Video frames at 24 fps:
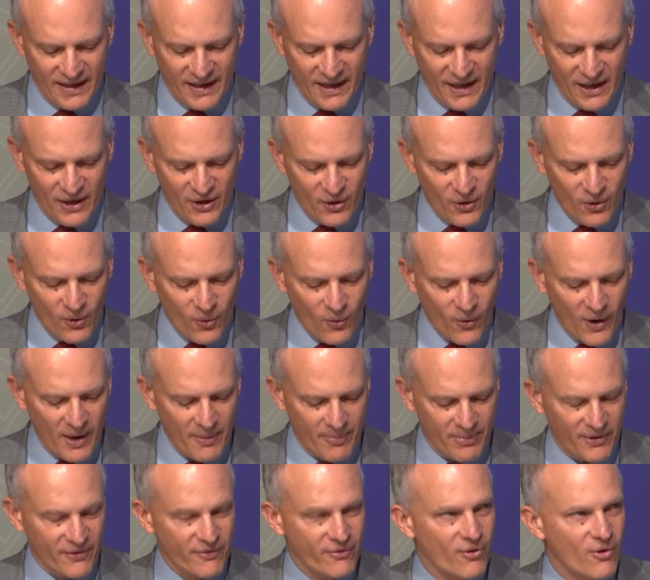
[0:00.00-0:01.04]
Uh, Uruguay
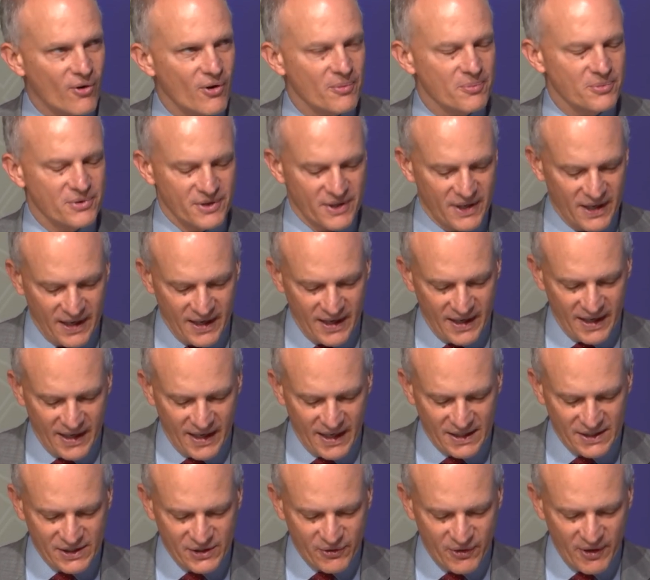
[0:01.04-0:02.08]
performs uh,
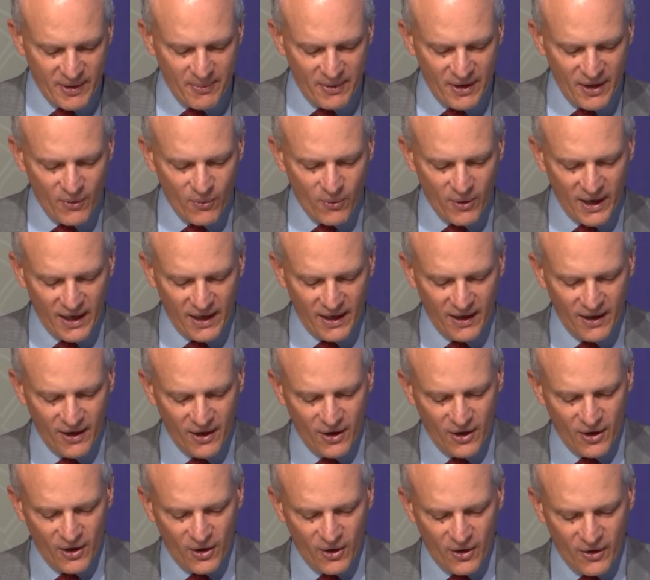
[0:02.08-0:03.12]
extremely well
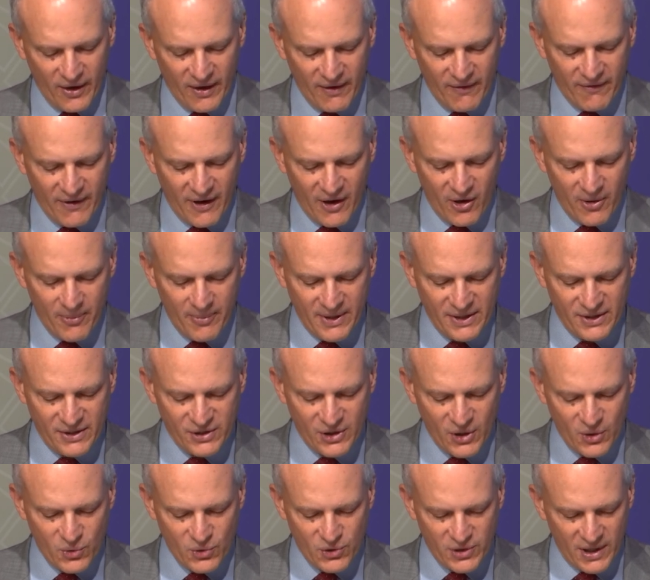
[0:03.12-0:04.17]
on environment,
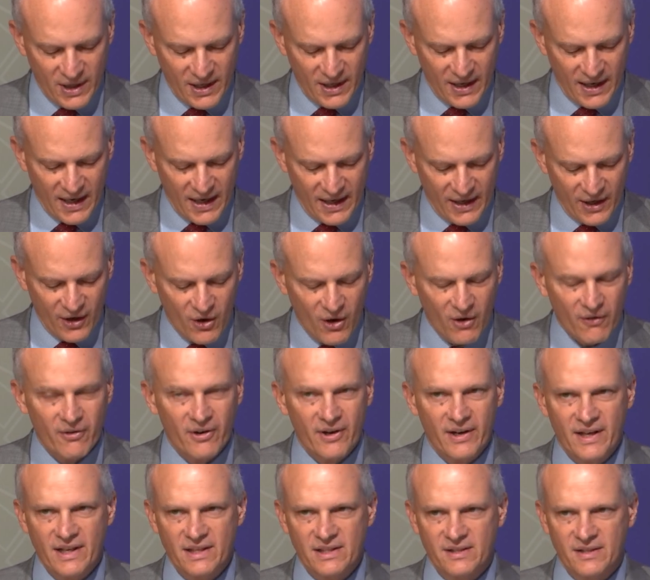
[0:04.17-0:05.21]
social, and
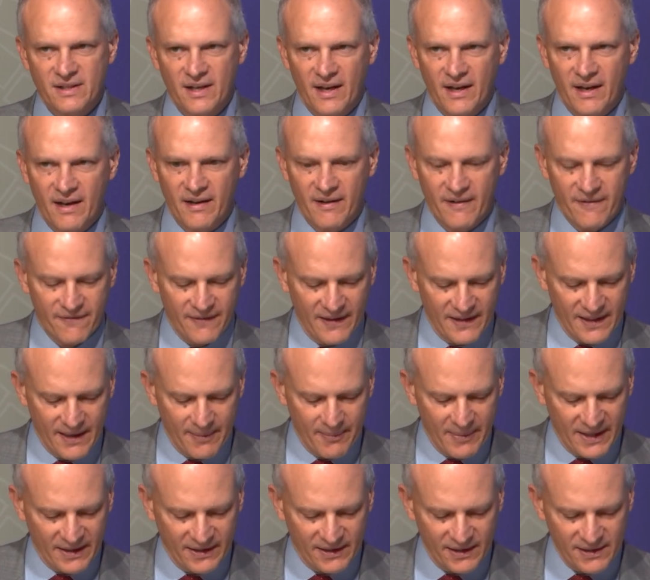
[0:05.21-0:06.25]
governance
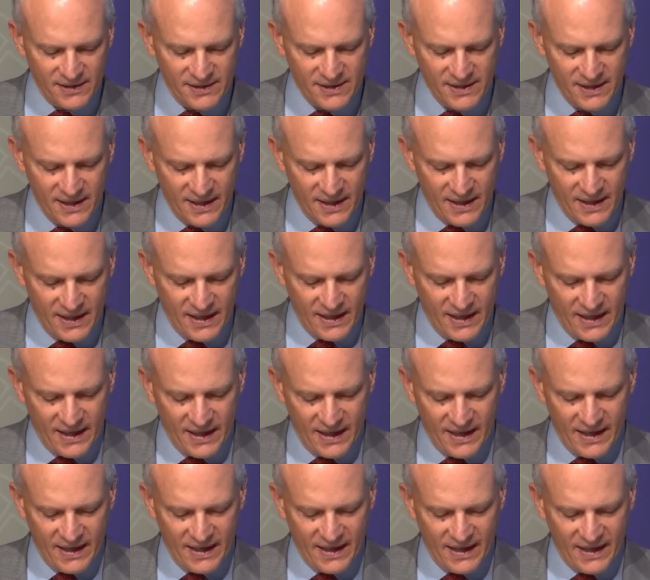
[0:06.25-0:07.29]
fundamentals.
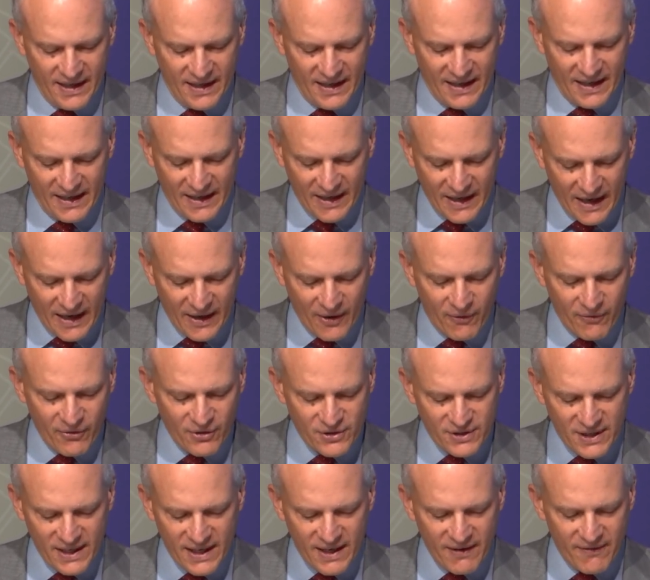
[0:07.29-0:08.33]
and, and
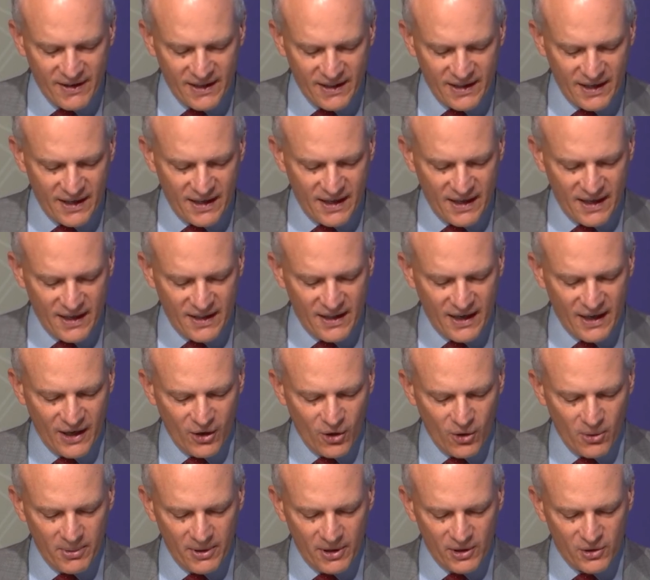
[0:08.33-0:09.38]
obviously, given the, the
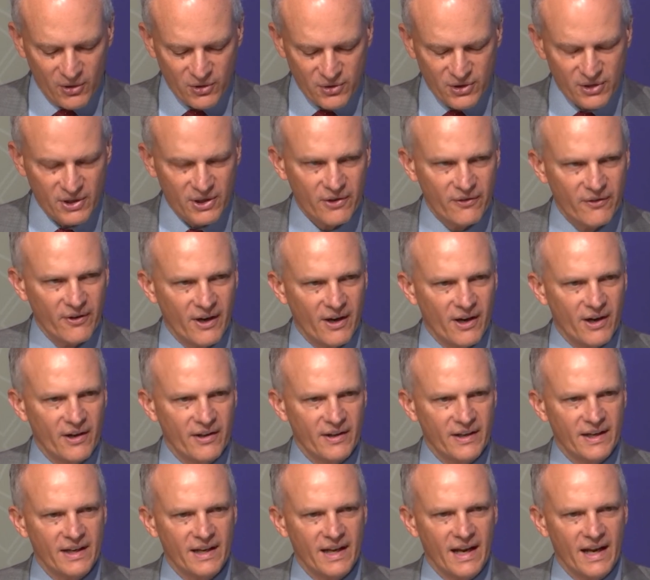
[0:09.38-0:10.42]
global concern
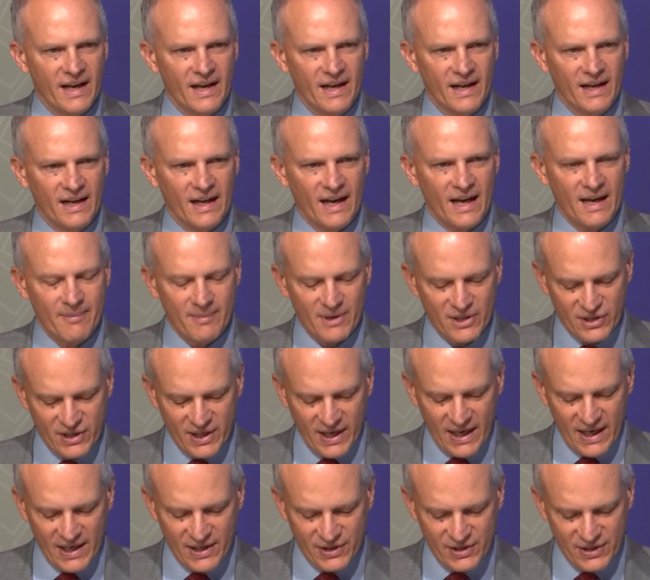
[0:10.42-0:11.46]
regarding climate
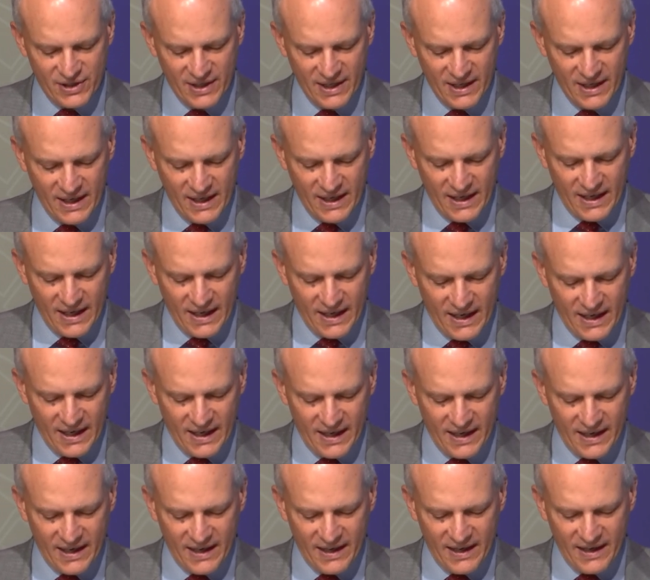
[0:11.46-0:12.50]
change
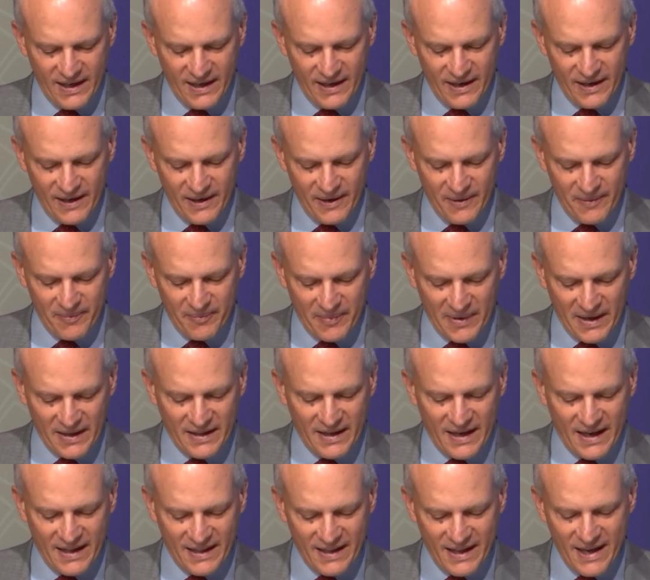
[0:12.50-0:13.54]
and,
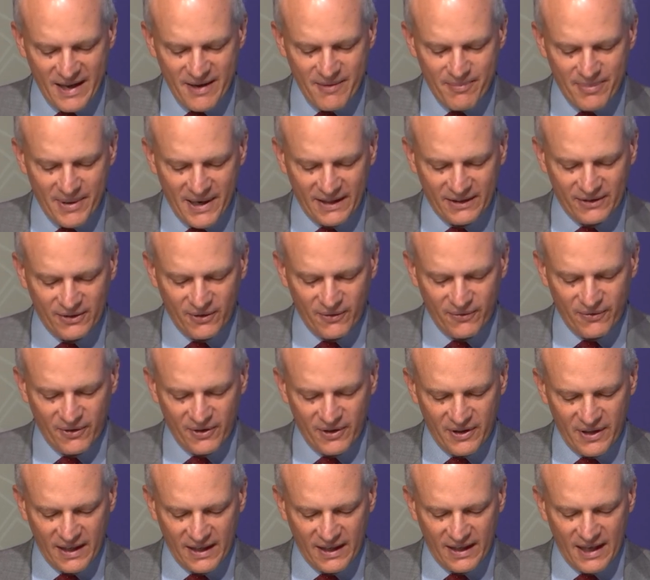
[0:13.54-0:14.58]
and the impact of
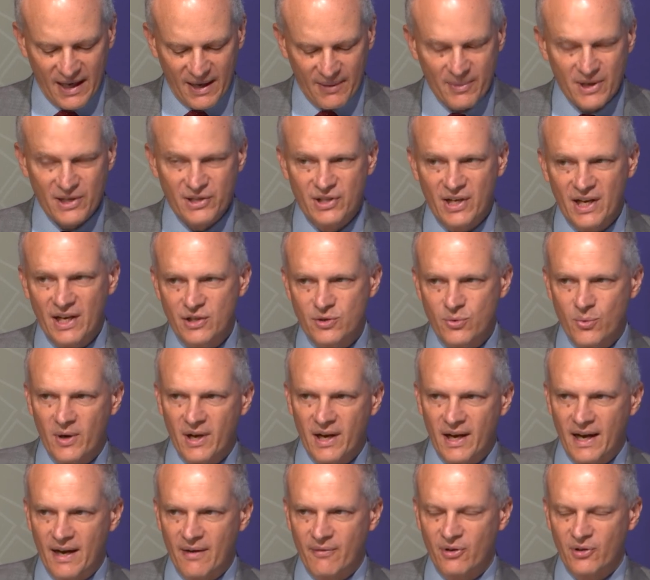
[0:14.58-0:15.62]
that climate change
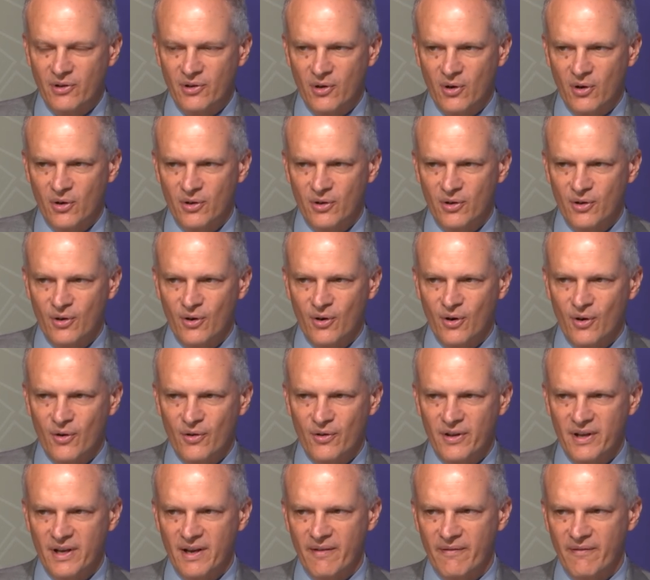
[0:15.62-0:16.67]
will have on, on,
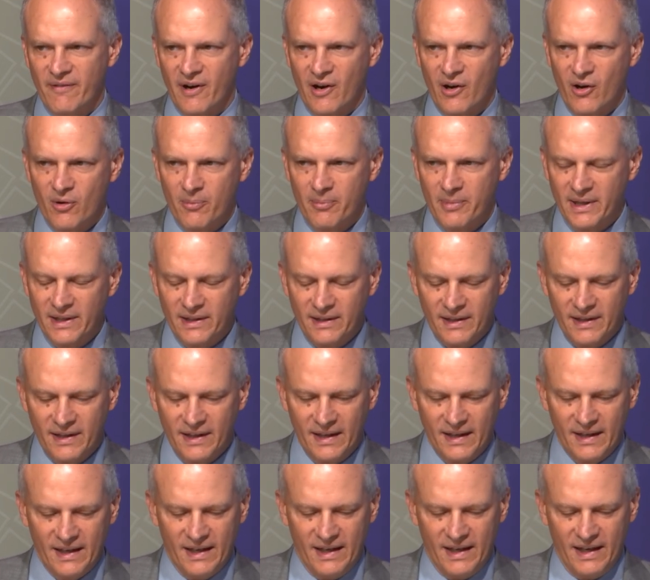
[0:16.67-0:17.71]
on the environment,
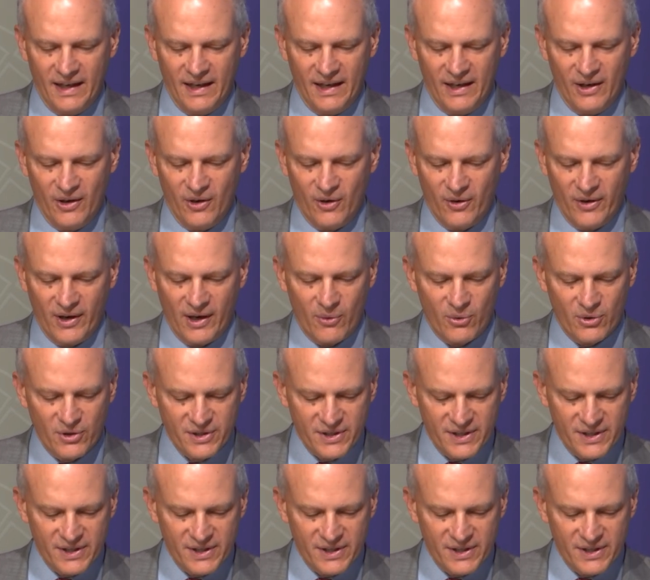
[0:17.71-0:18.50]
Eh, on our